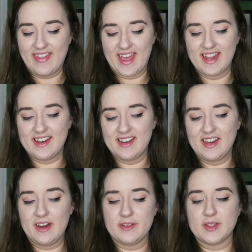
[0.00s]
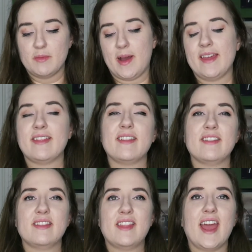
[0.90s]
and then, you know, so by
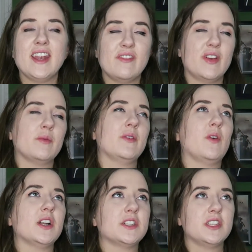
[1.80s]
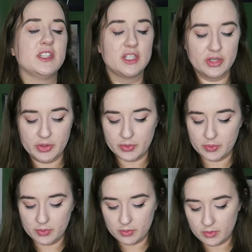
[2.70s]
the, the end of it, we've watched these
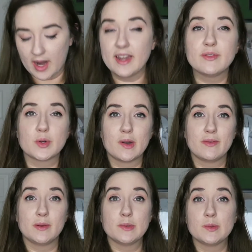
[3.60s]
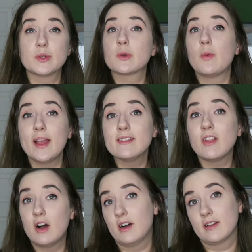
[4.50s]
two kind of short films, which were quite
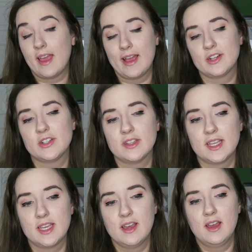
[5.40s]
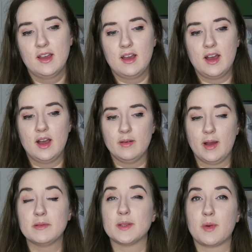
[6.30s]
long actually. Um,
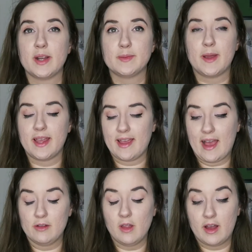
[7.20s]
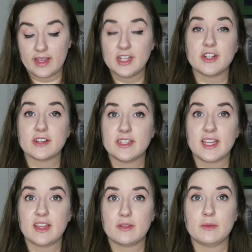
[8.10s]
I was surprised by how long it took to
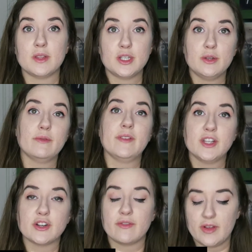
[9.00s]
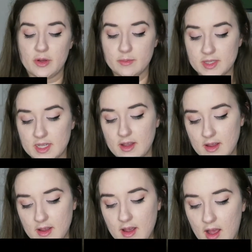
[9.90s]
get through the two feature films.
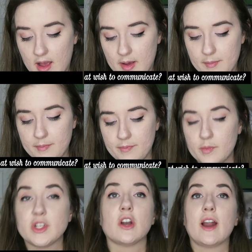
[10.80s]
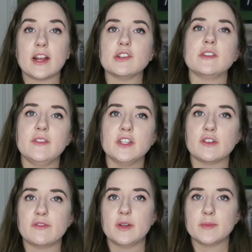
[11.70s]
Um, which aren't actually
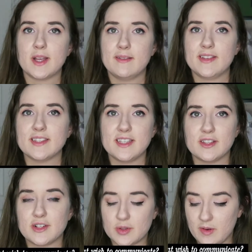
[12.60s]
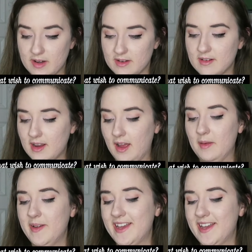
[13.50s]
feature films, obviously, they're short. Um,